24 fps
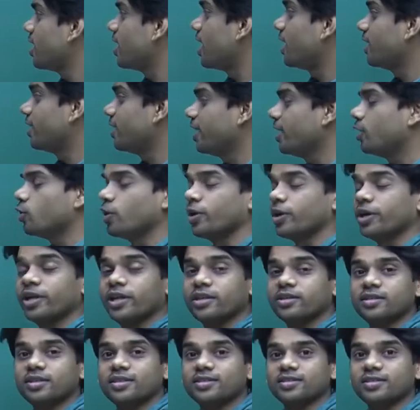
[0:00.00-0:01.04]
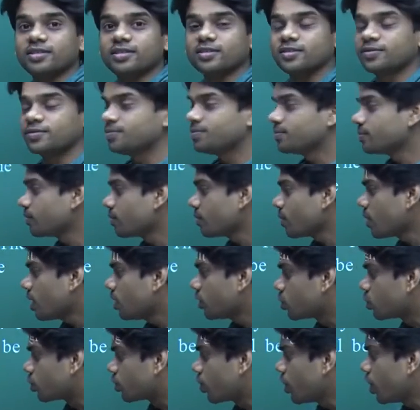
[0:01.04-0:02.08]
and D. 20 degrees Celsius.
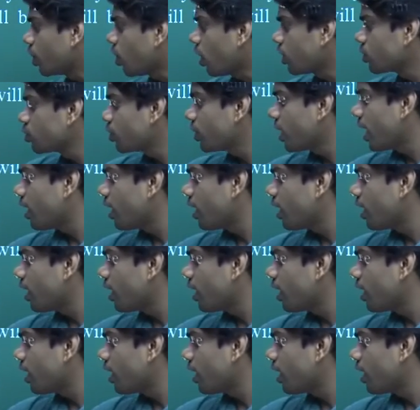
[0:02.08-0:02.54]
So 3 rods you